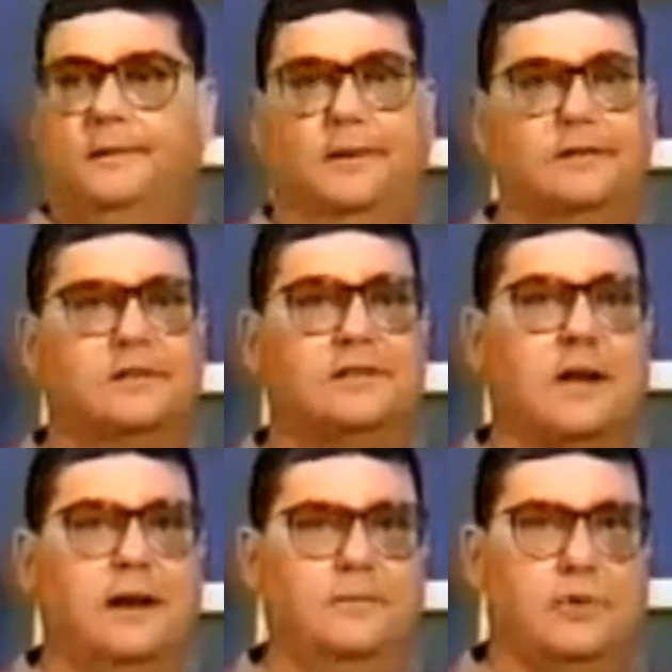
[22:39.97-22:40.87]
dozen
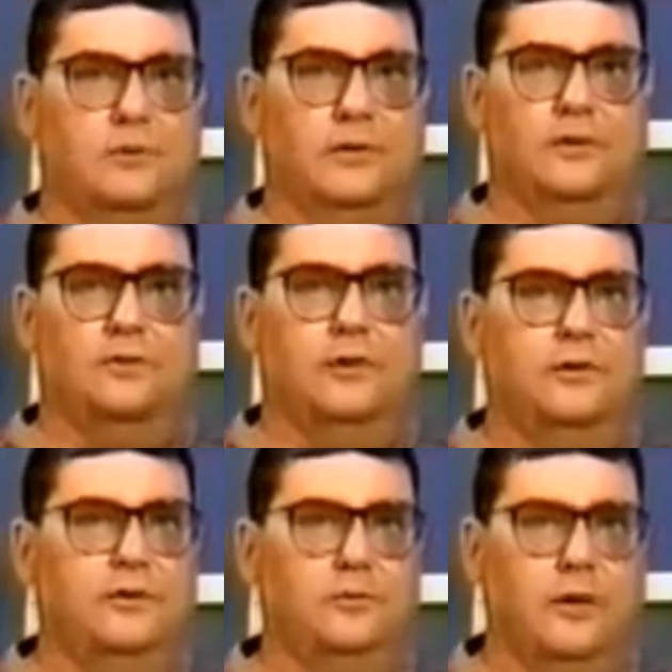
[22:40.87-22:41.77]
times over the
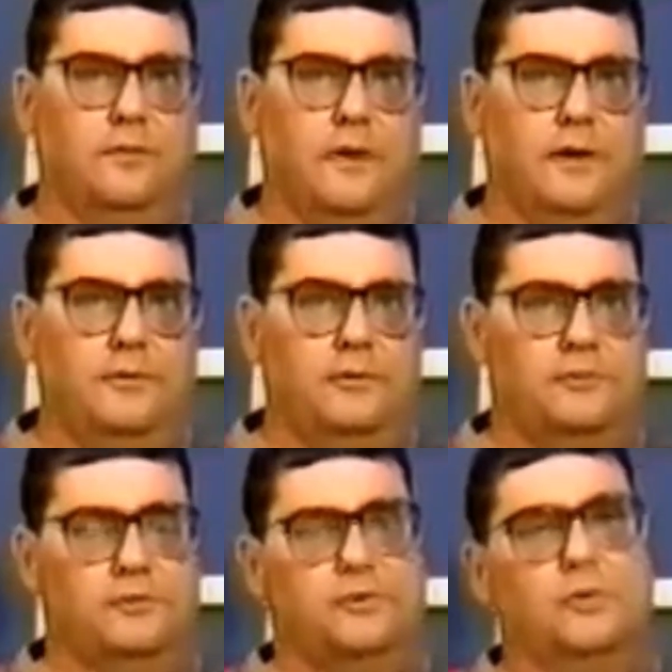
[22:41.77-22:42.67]
225
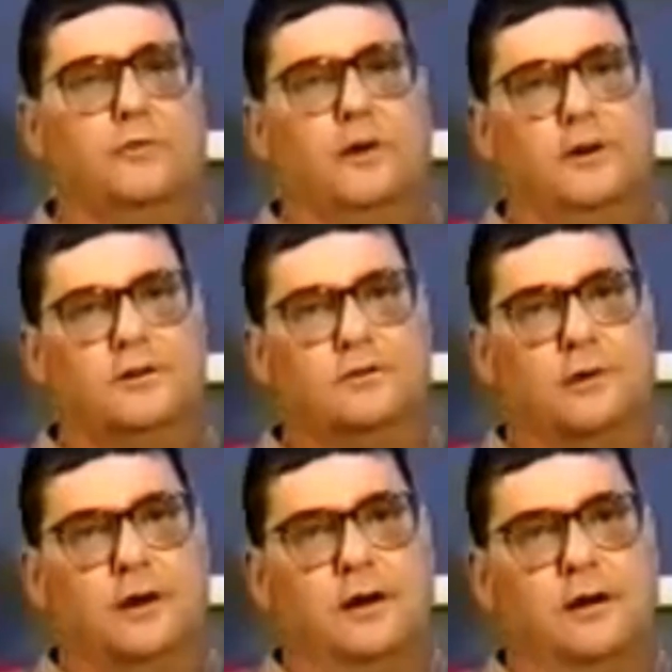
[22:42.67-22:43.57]
years or so of our
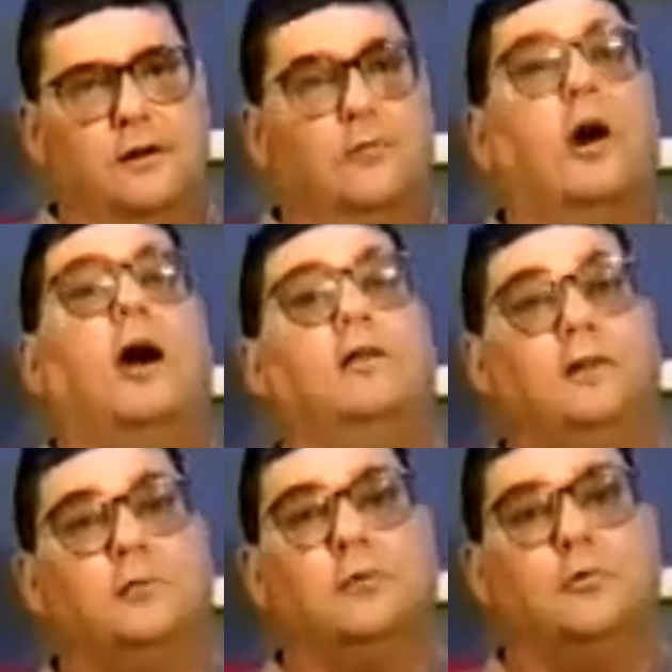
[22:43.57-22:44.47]
history. Well, I
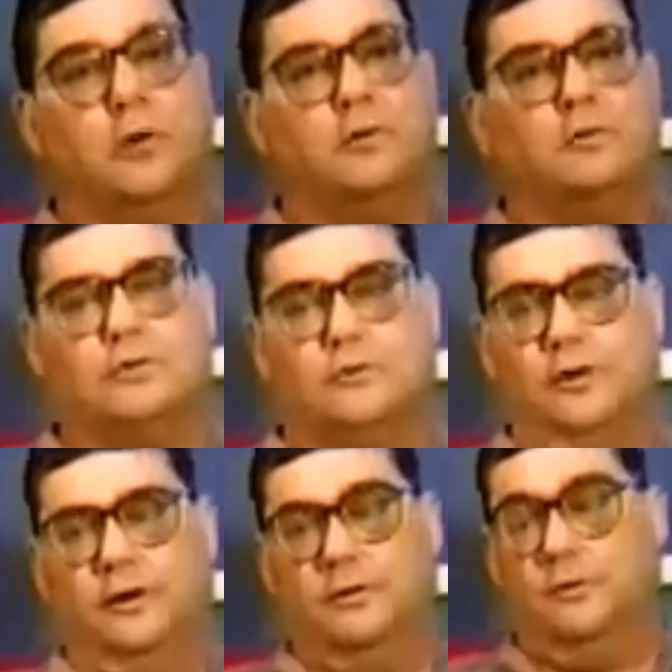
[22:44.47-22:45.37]
think we're at one of those
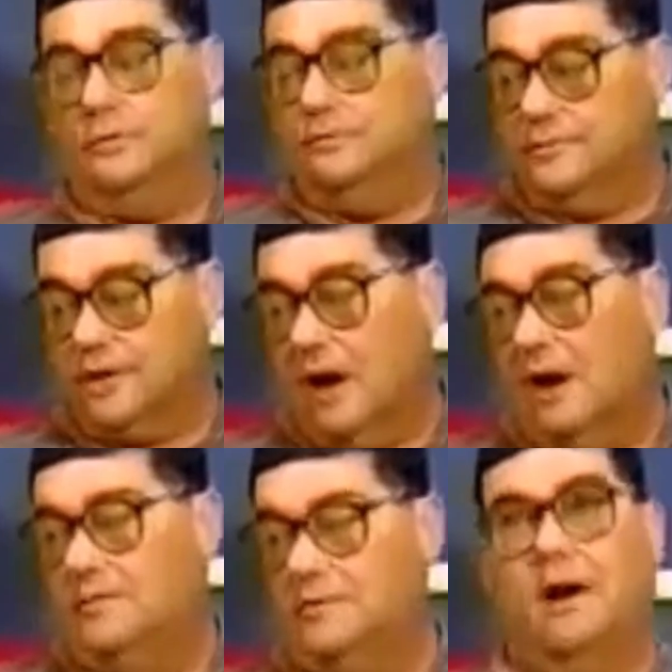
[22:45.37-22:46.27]
critical
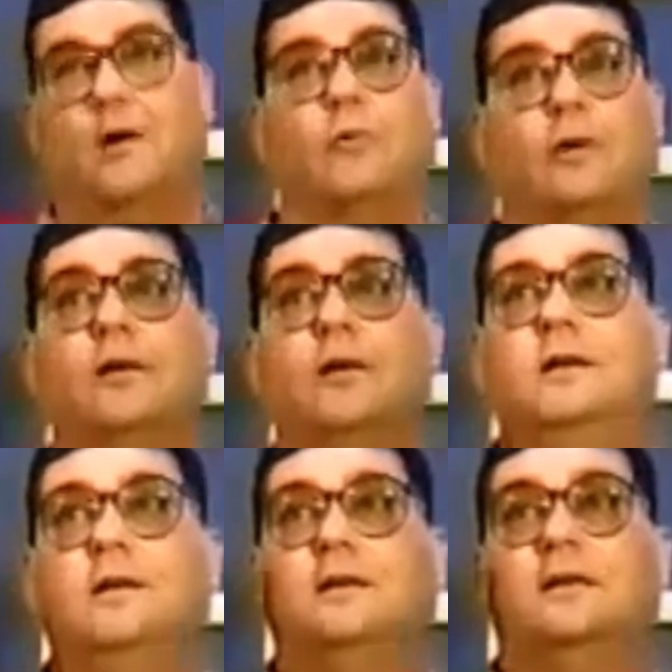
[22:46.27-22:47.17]
times now where
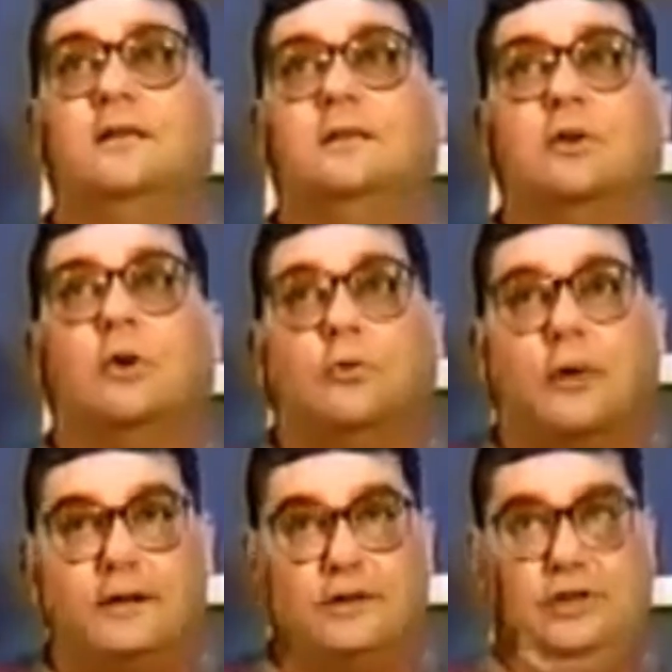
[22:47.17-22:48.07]
the
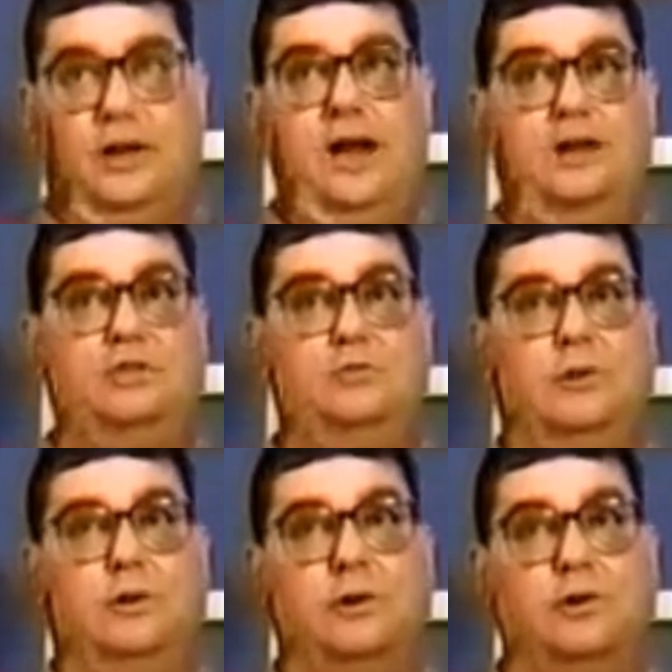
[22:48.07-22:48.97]
correction has
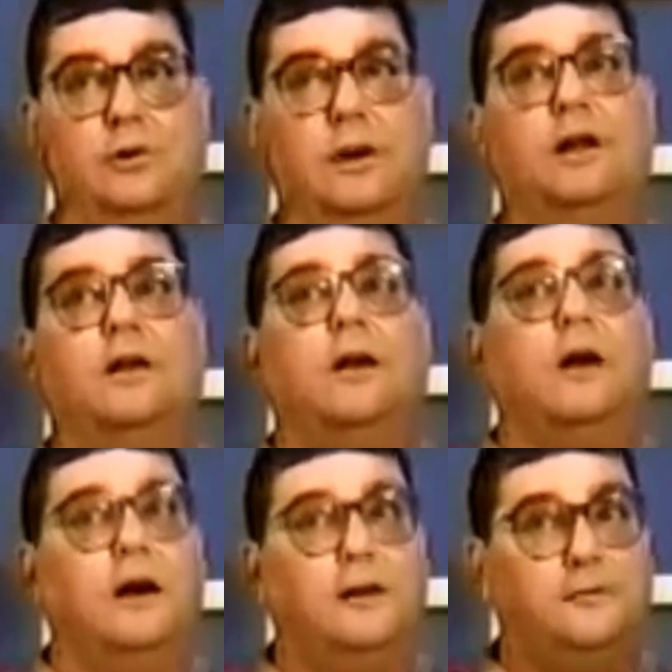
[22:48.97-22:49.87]
to occur, and
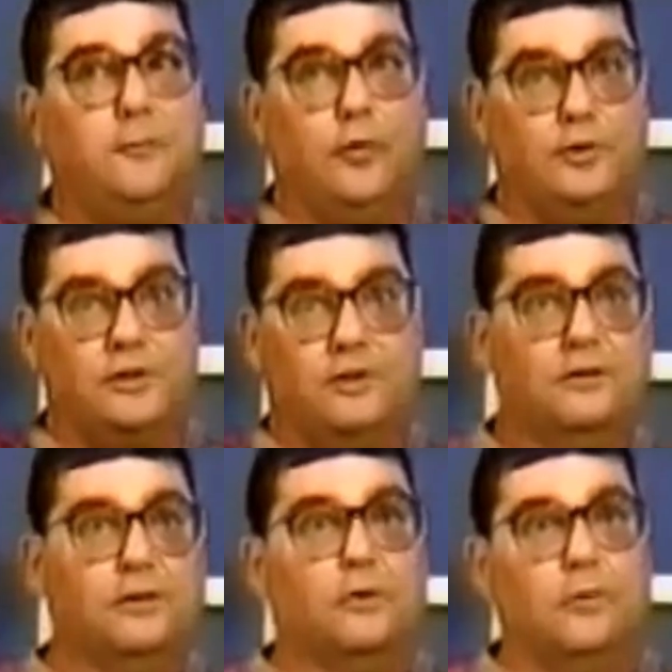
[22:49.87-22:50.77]
unfortunately
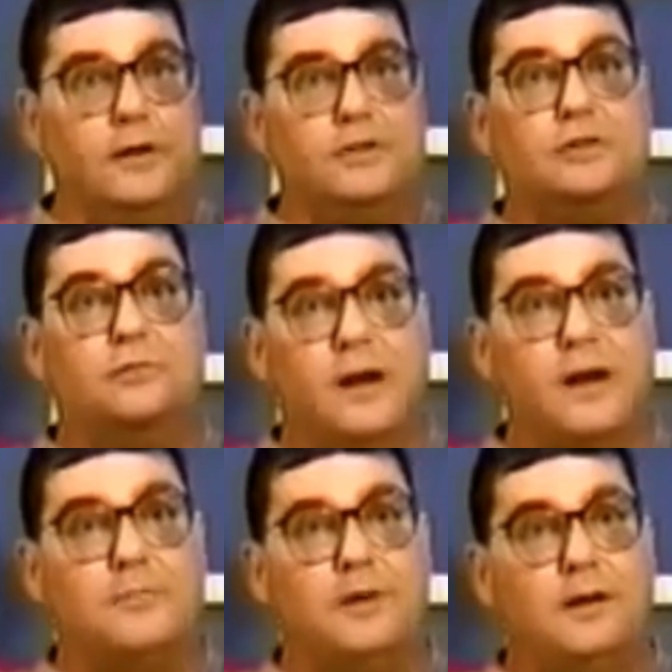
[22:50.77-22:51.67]
the correction
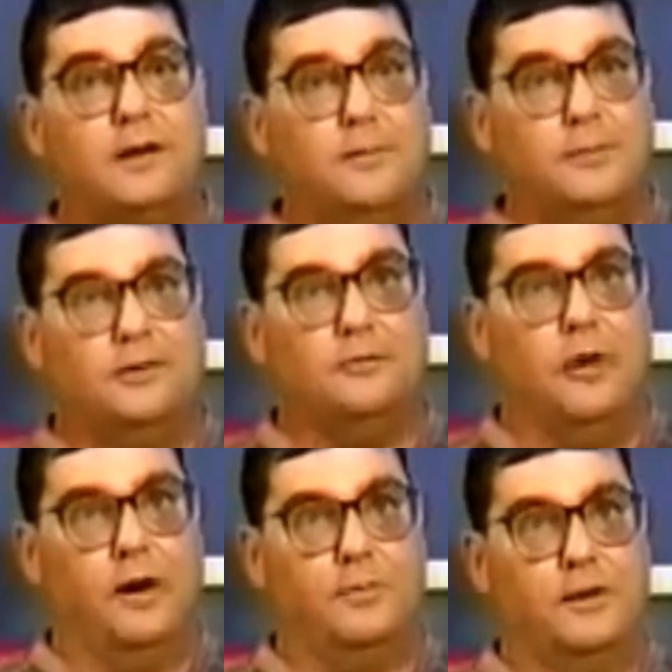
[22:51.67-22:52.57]
may be inhibited
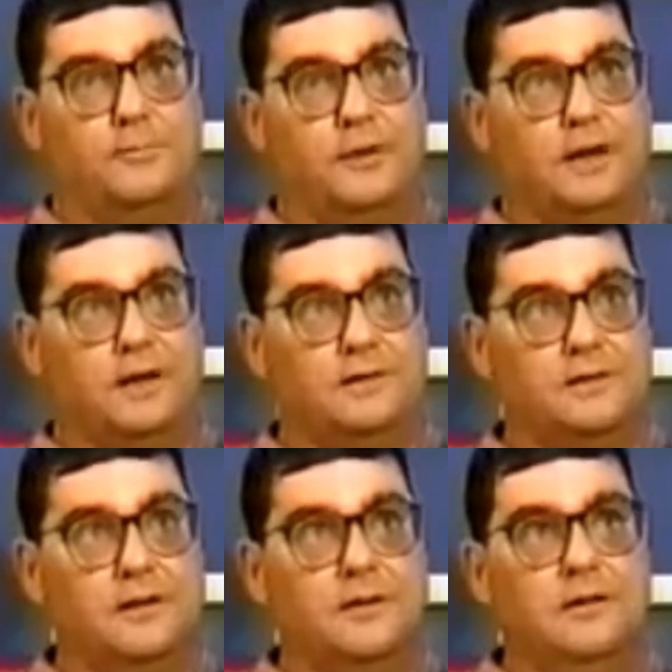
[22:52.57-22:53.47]
quite a bit because